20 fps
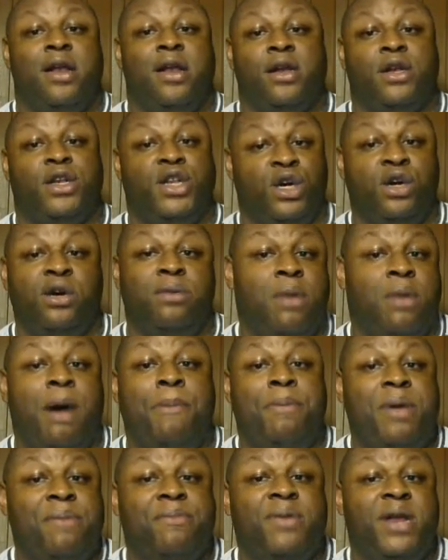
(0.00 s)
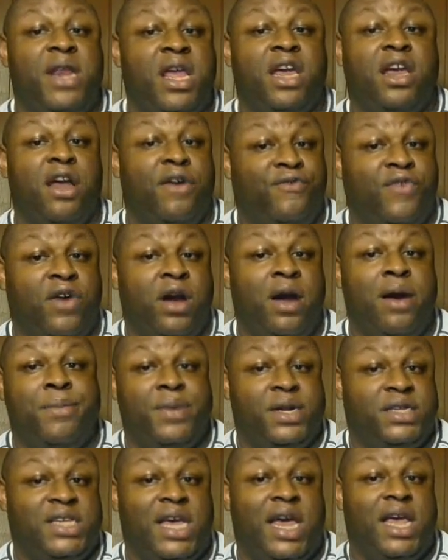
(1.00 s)
two more people that confirmed
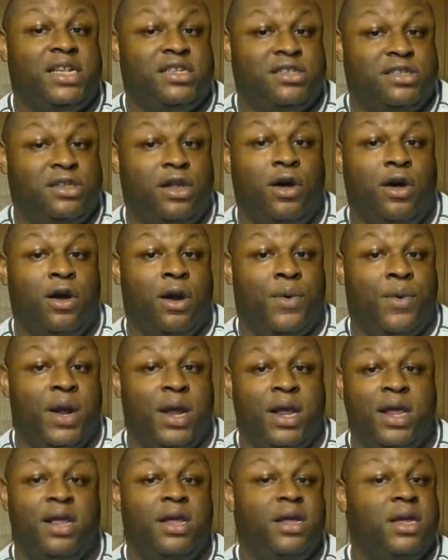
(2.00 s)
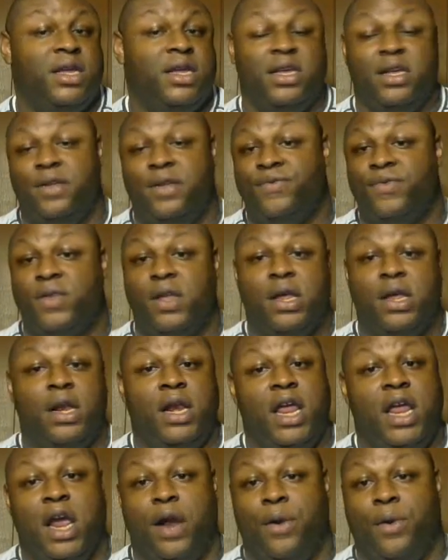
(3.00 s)
the same story.
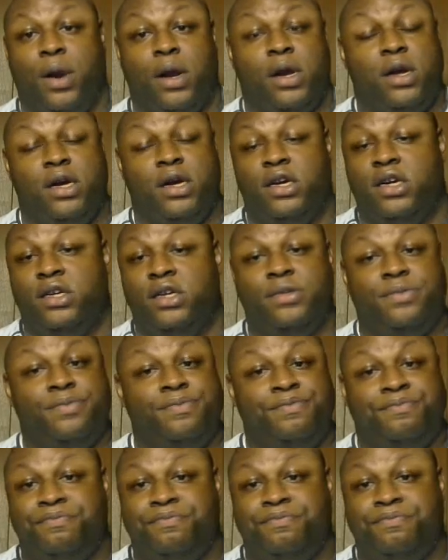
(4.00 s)
Lyrica.